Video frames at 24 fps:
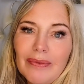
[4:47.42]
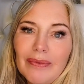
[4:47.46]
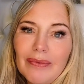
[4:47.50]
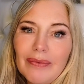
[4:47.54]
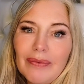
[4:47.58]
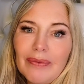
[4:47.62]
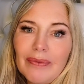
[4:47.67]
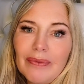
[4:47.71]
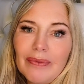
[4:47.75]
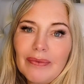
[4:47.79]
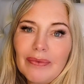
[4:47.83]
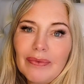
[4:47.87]

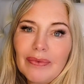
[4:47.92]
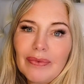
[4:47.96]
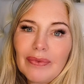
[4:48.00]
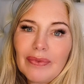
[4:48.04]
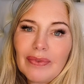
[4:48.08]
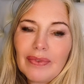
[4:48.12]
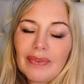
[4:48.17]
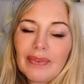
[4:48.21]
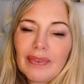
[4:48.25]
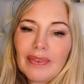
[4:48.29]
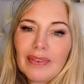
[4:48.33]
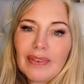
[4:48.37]

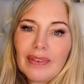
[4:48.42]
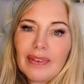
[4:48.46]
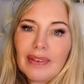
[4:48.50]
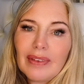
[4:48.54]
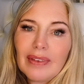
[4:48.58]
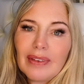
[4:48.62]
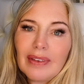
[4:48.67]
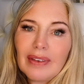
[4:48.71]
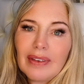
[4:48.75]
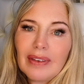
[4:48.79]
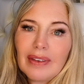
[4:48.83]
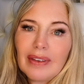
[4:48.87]

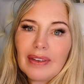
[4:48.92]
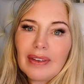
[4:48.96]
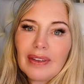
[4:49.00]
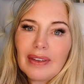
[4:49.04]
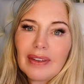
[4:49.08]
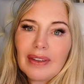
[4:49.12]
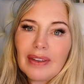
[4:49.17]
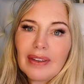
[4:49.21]
No one is speaking in this clip.